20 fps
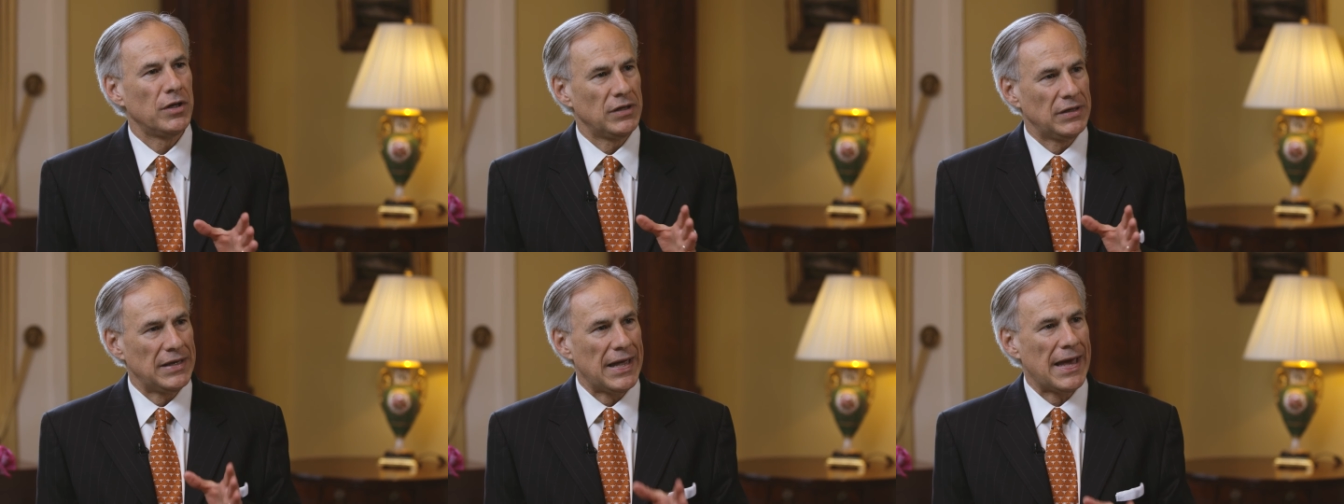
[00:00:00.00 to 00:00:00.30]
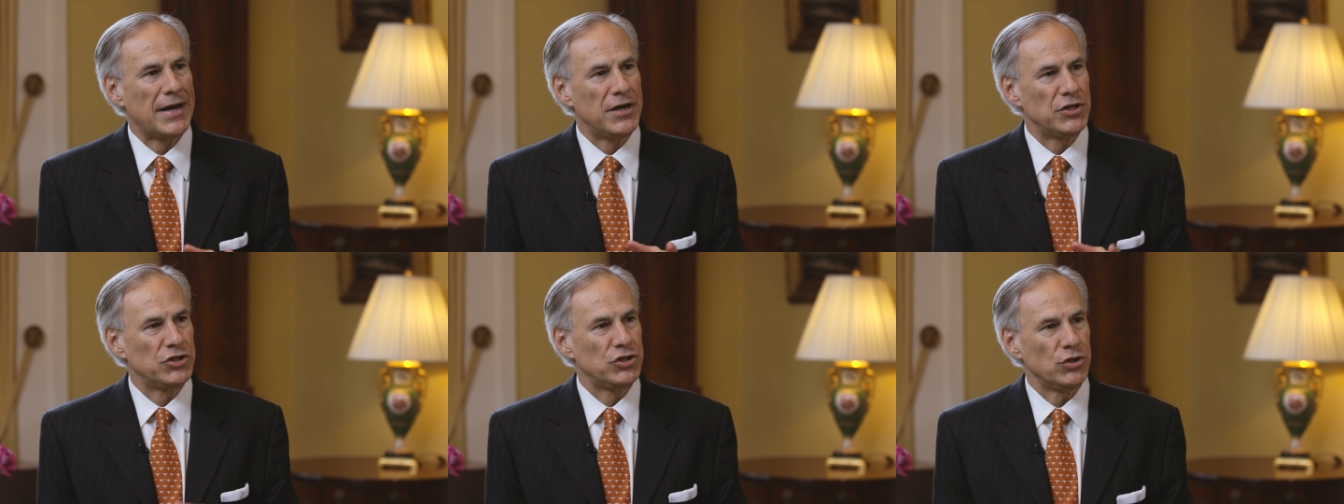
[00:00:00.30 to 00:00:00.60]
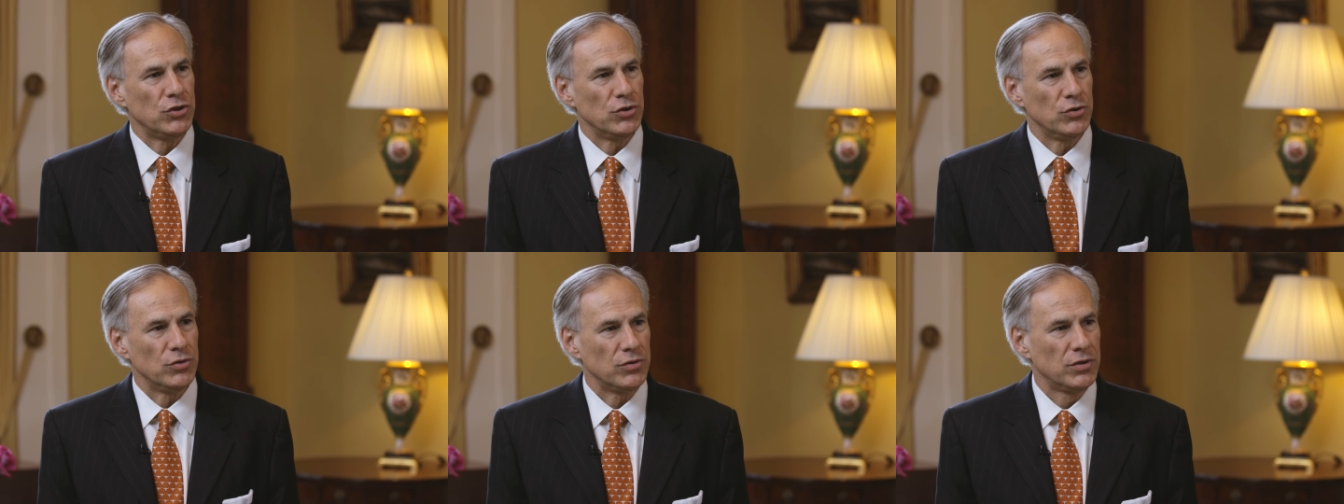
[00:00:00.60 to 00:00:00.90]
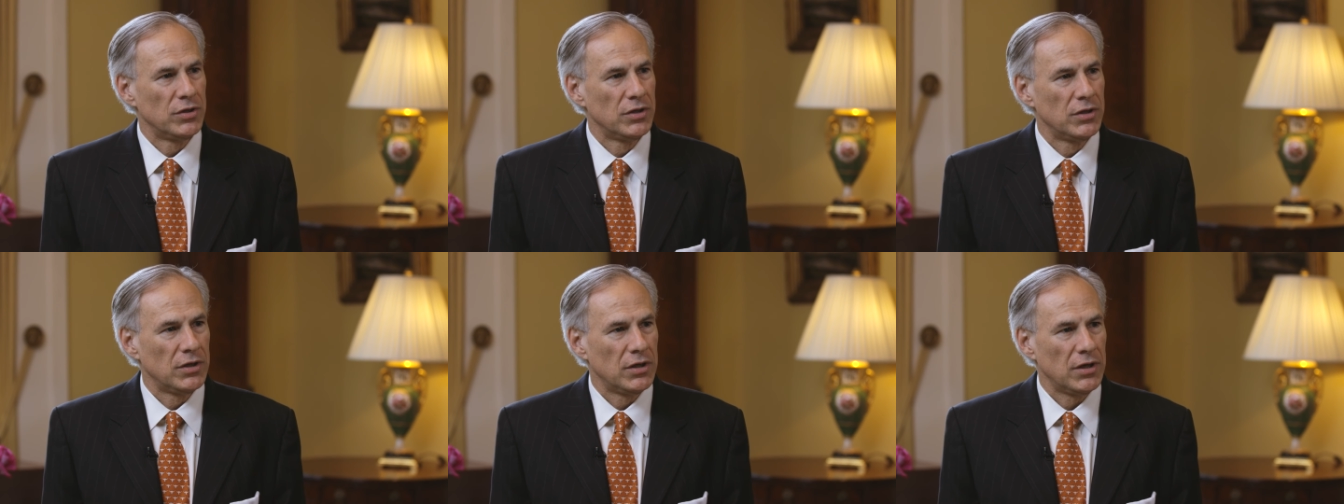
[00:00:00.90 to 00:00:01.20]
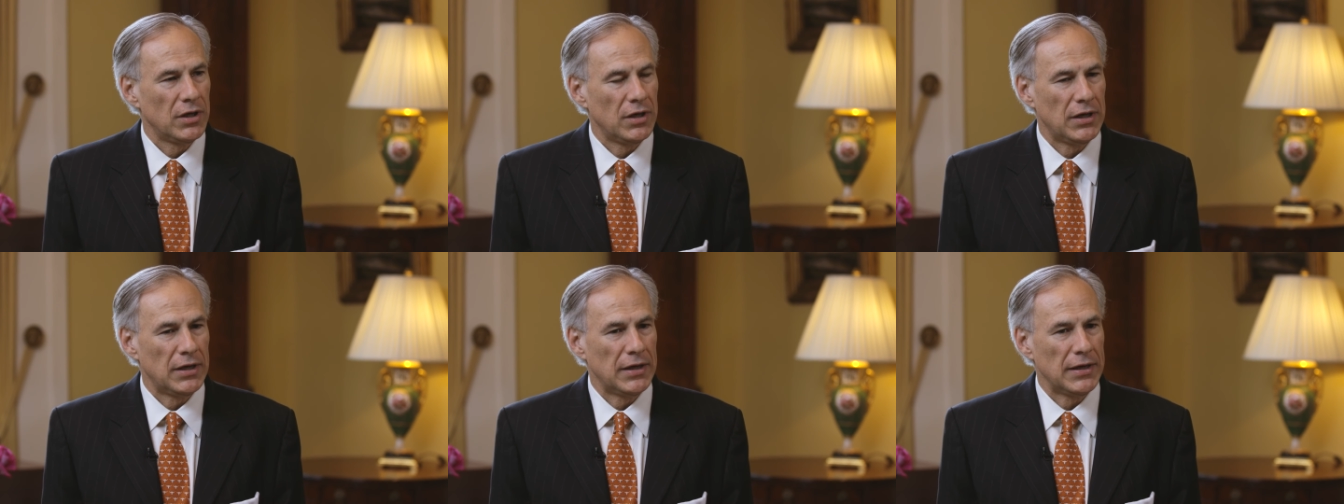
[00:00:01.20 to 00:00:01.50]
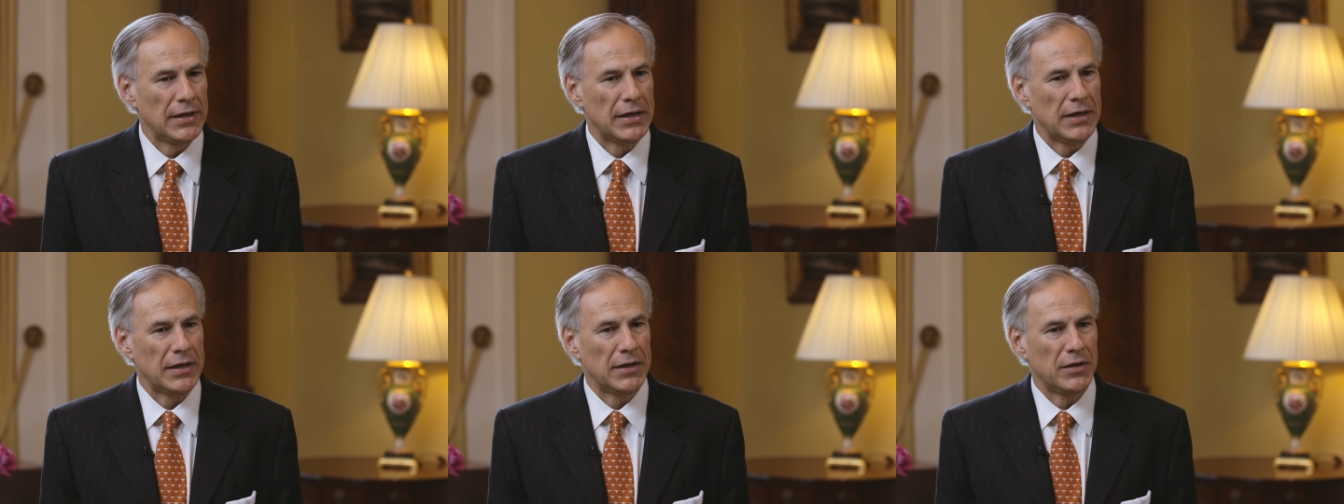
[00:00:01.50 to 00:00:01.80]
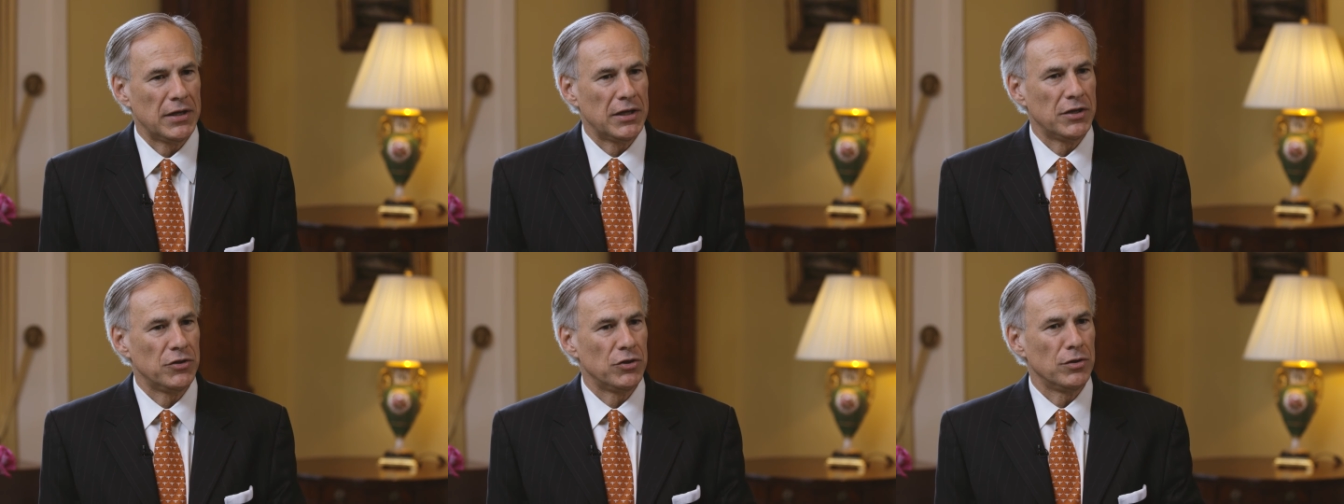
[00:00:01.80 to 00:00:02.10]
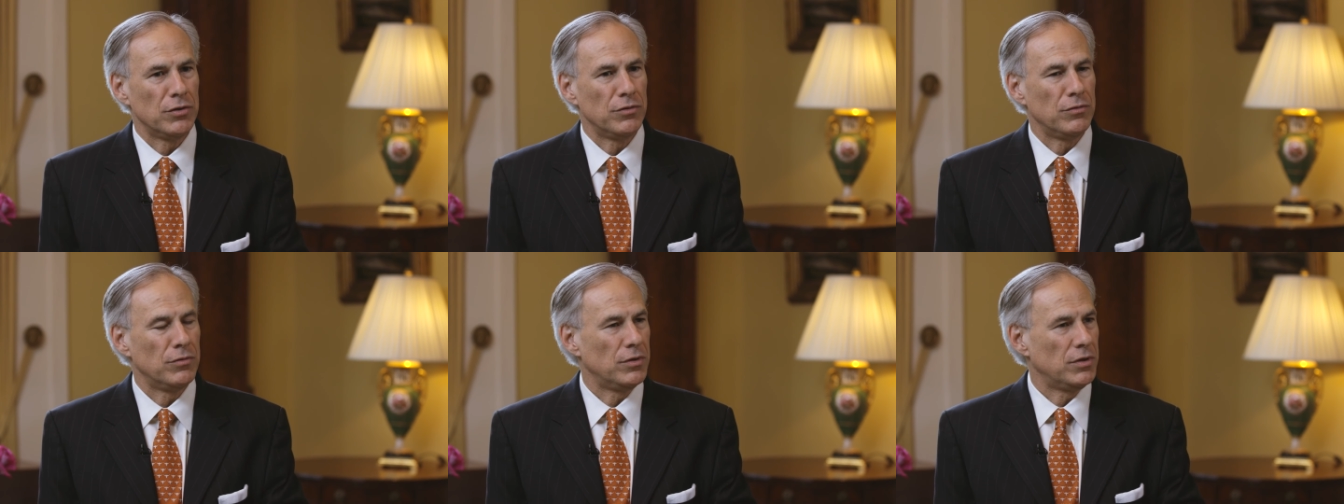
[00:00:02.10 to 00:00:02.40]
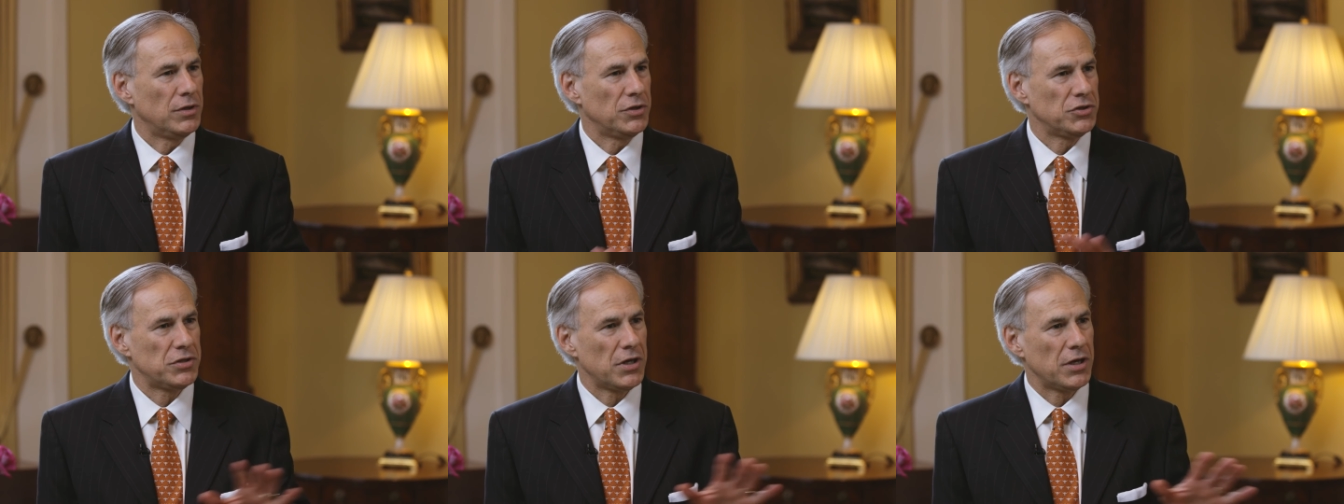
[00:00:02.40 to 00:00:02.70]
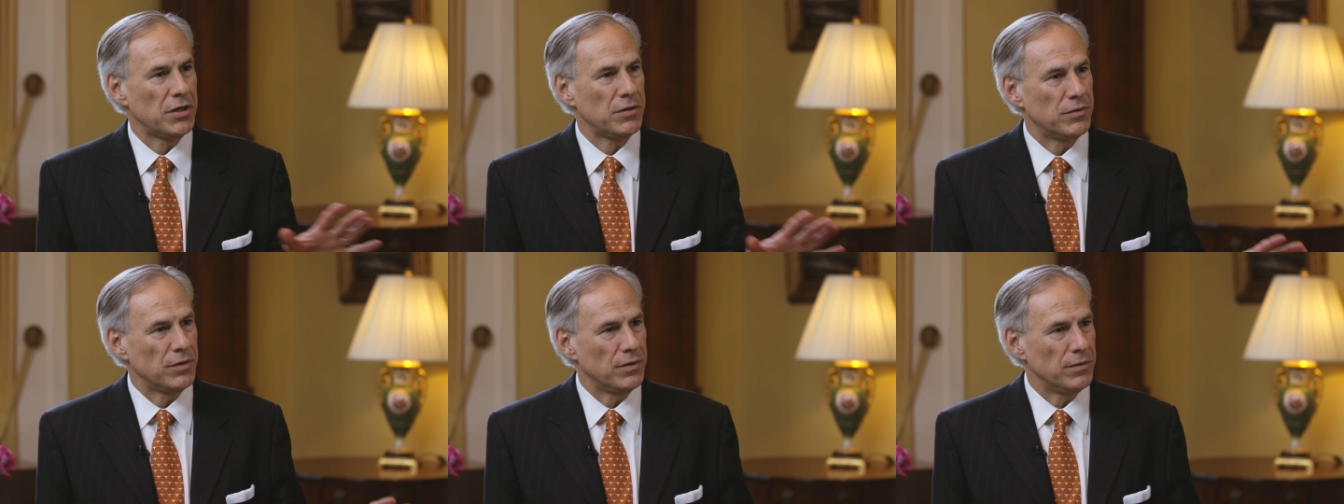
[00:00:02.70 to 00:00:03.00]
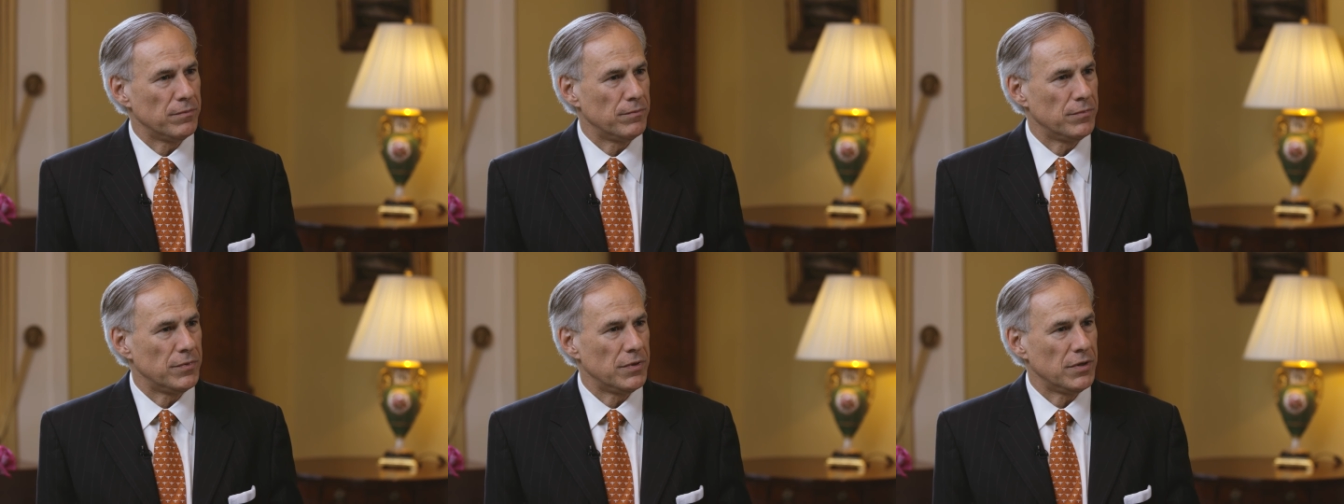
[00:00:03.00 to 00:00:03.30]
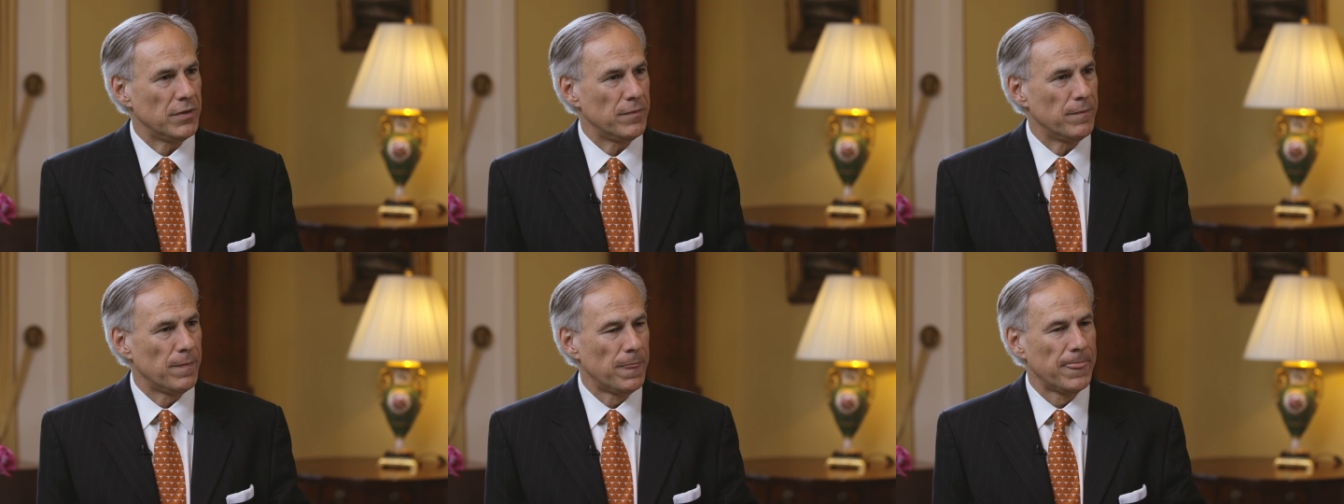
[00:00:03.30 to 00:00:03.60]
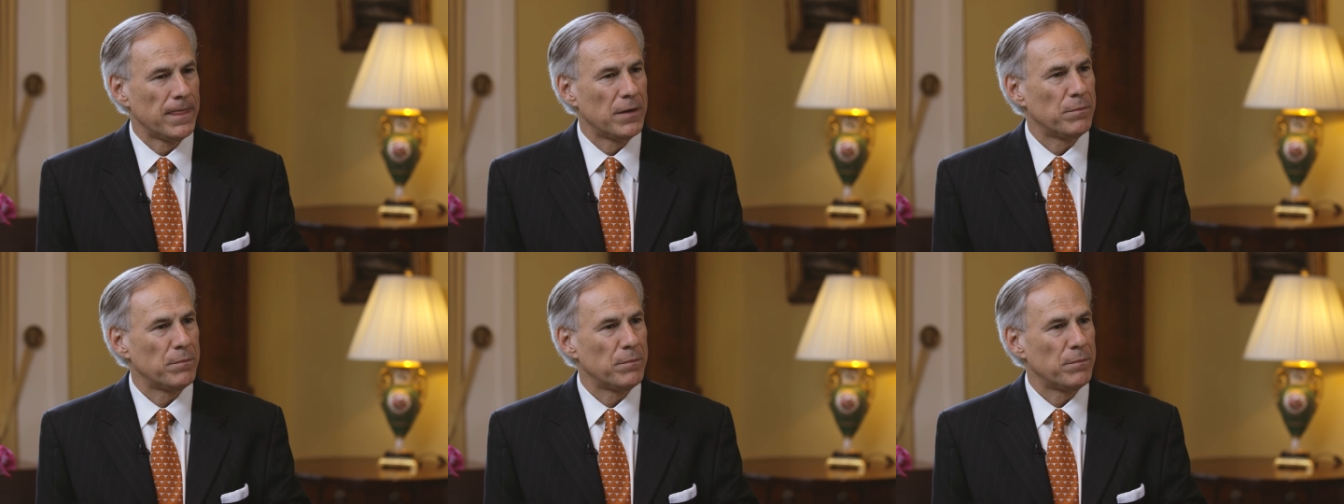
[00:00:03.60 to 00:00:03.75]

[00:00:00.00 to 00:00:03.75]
latitude uh, in, in, let's say, the, the